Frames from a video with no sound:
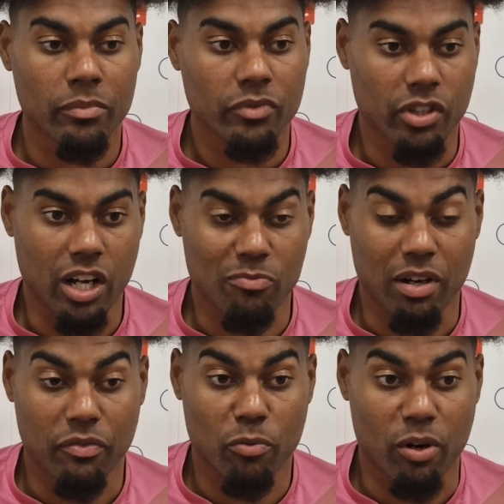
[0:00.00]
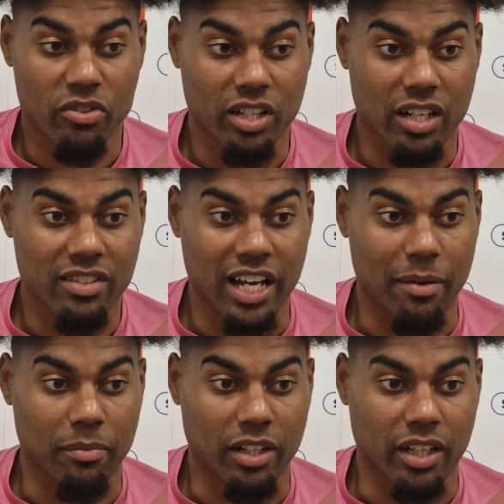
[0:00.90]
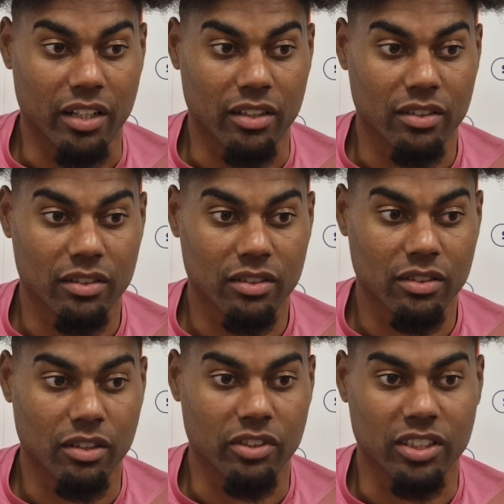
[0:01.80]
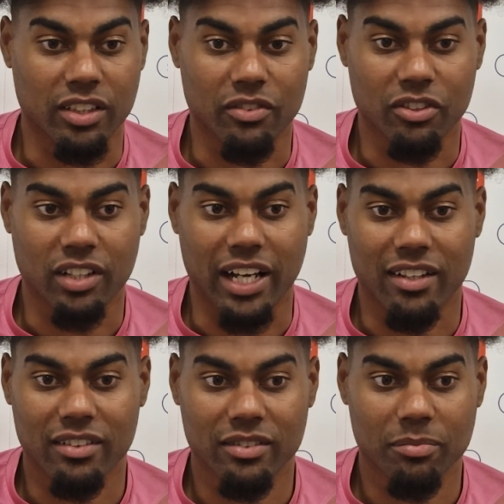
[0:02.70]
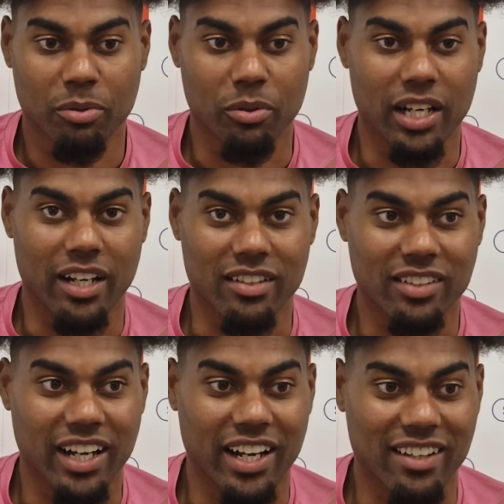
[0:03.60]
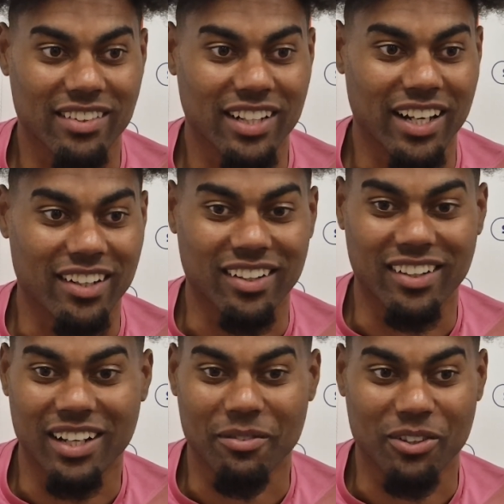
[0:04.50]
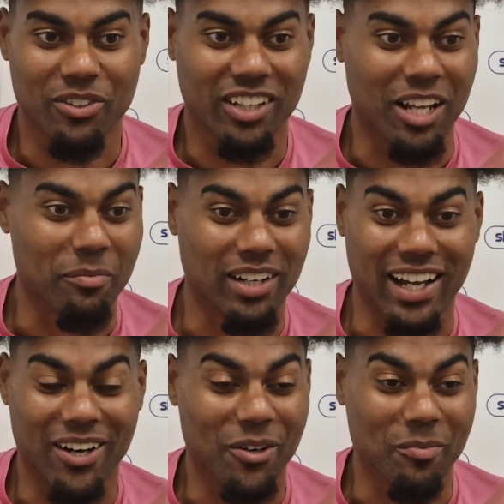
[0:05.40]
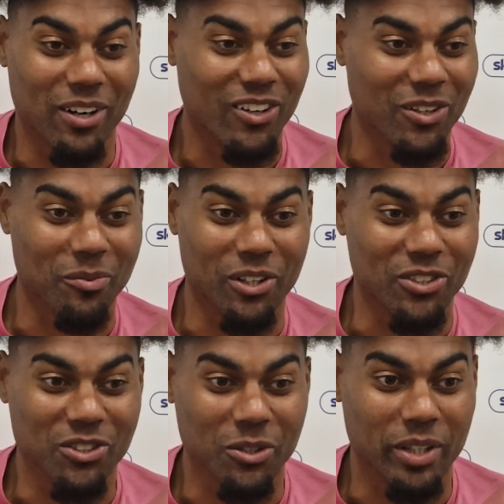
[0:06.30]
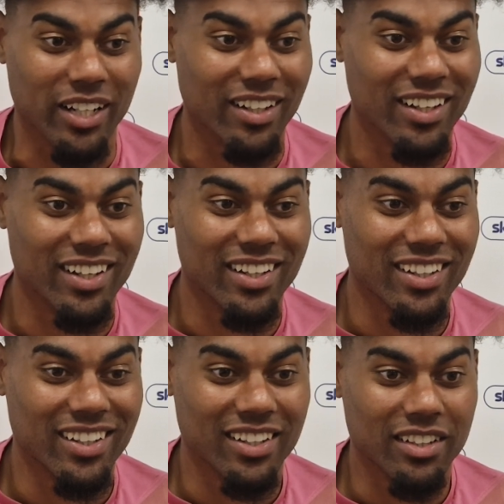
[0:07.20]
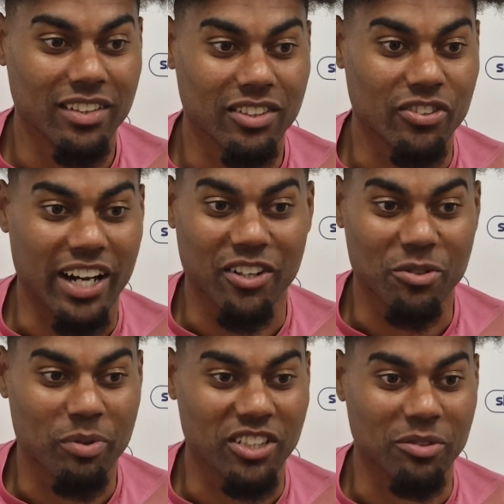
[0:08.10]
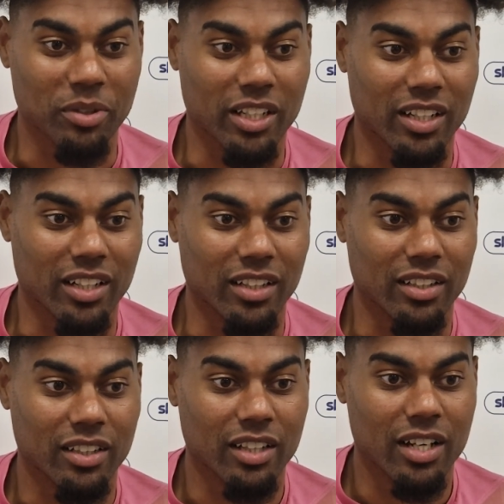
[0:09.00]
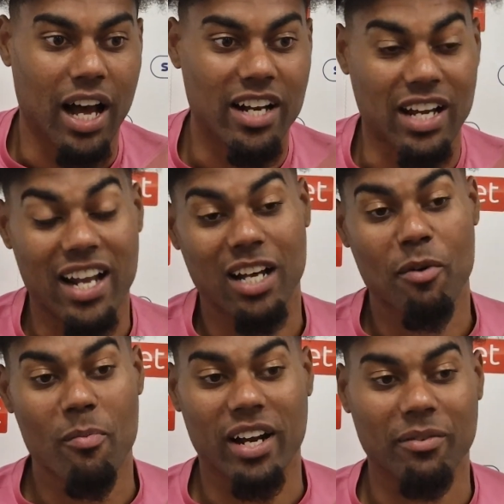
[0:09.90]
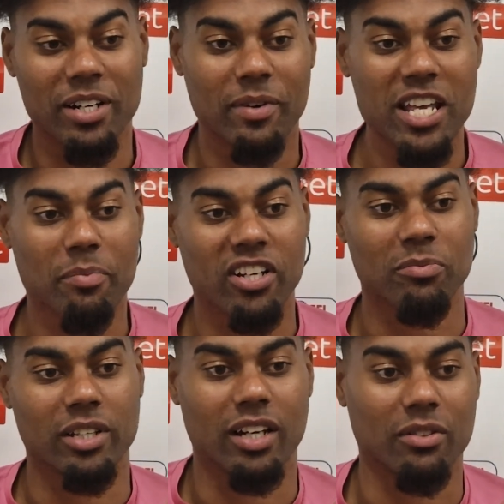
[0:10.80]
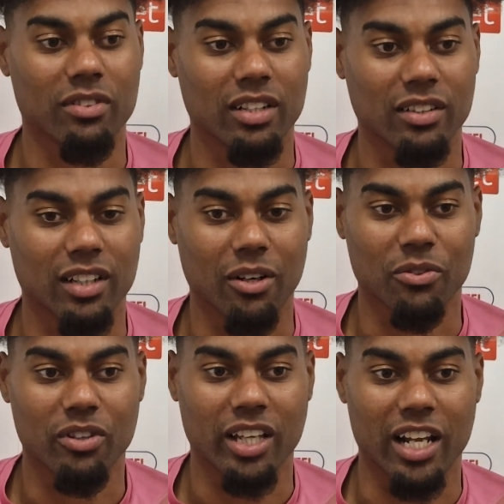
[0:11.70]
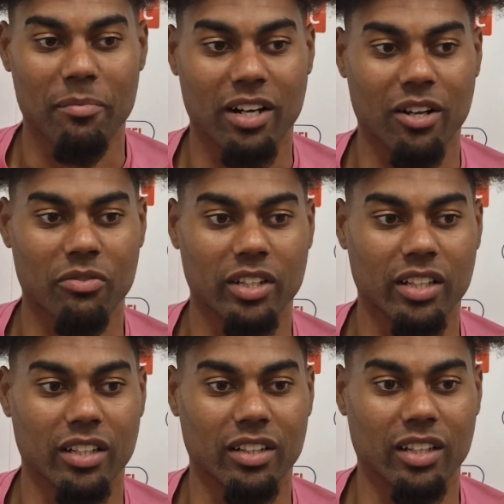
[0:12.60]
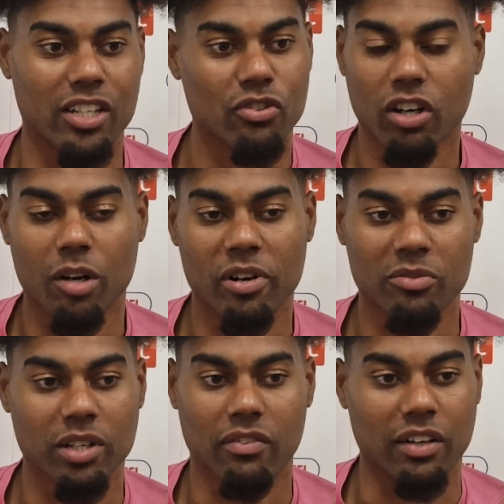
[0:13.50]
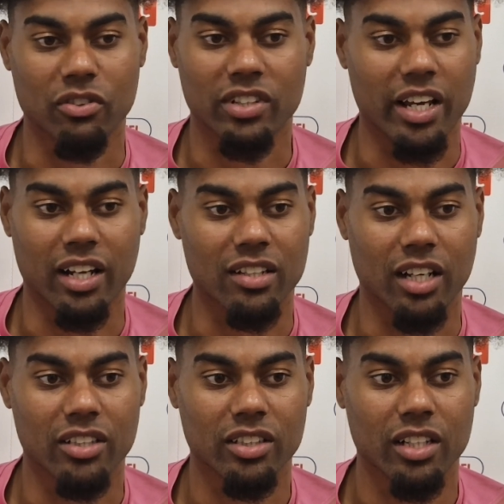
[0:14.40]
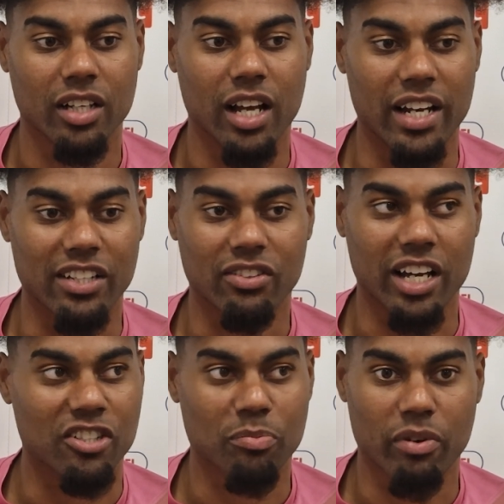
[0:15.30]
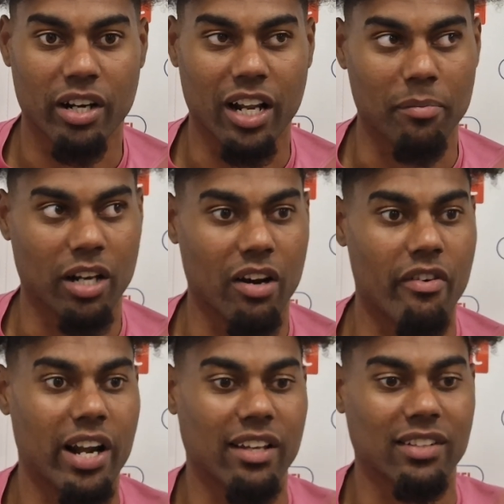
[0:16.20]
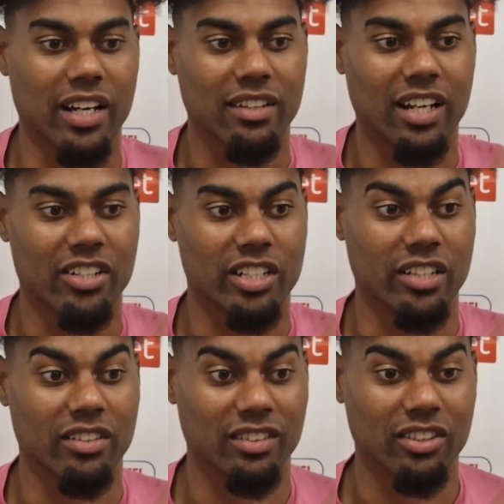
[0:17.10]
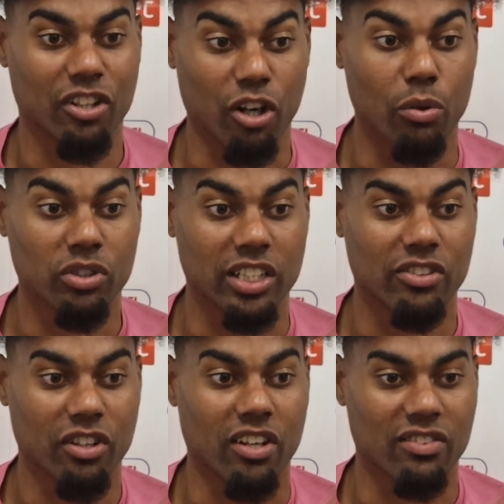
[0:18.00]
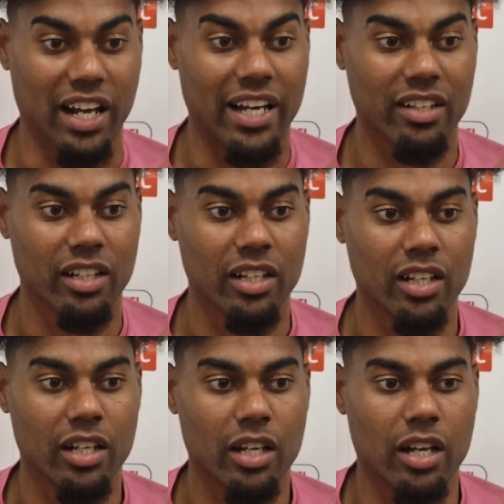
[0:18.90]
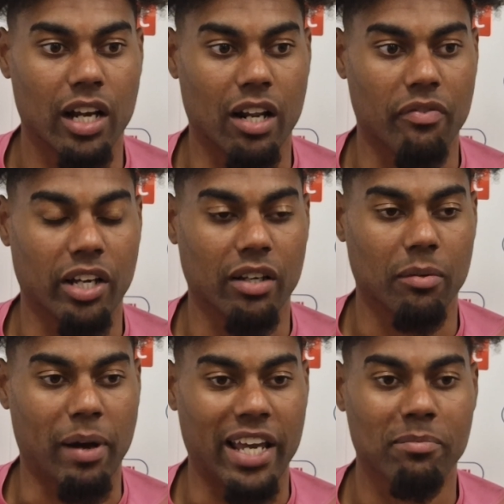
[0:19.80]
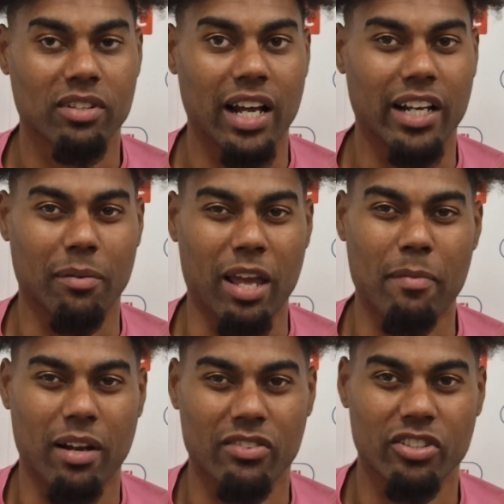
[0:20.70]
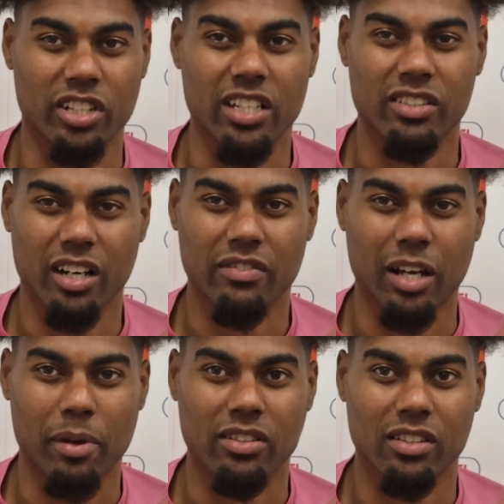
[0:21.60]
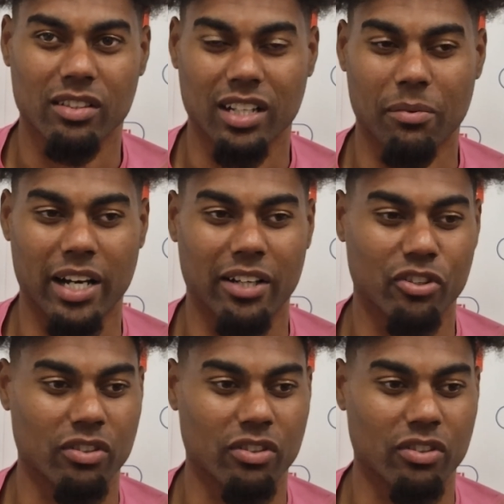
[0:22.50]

So that was my thought process at the time, and then obviously I just like pulled it out of the sky like Zidane, and everyone like, oh my God, what are you doing? Strikers pressed me, and actually at that moment when he pressed me, I was looking at him and I was thinking, he's not going to press me after I've just taken that touch. And he started sprinting at me, and I realised that he's actually close and he's going to slide. And I think by him sliding made my decision easier, if that makes sense. Right. That way I